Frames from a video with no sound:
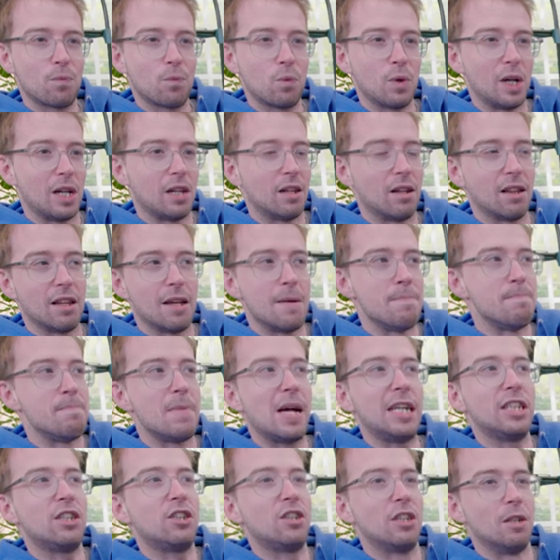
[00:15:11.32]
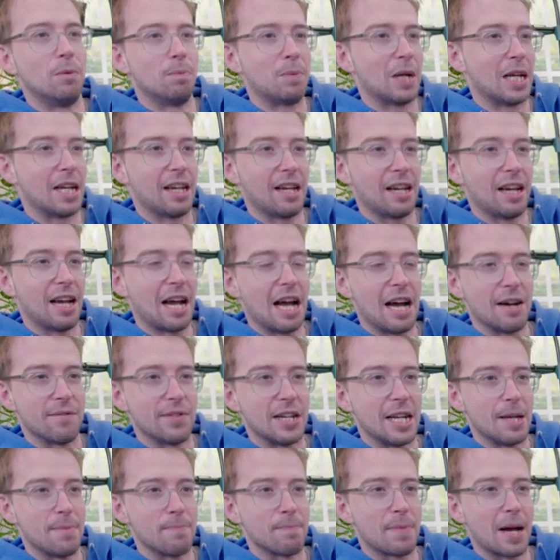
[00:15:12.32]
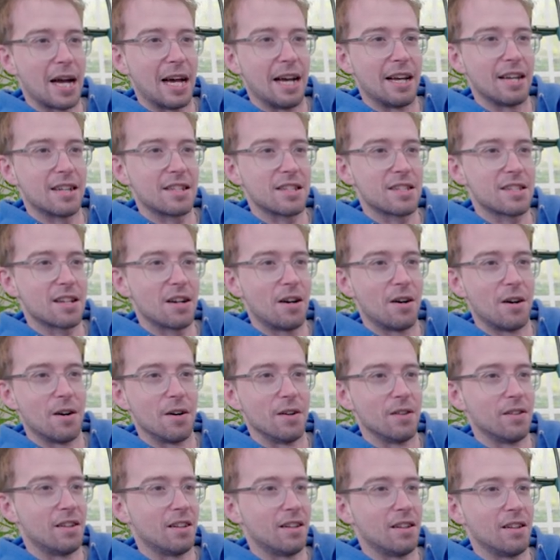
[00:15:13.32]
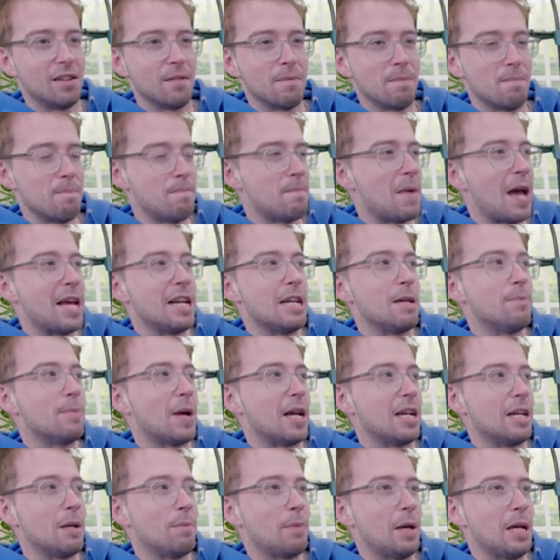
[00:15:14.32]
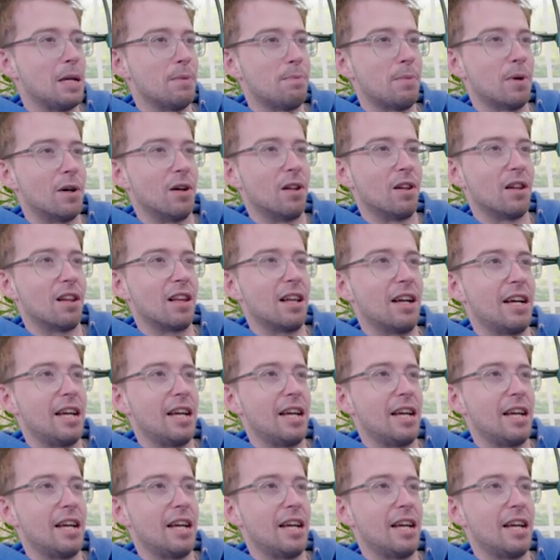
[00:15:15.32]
will immeasurably have an impact on many, many people.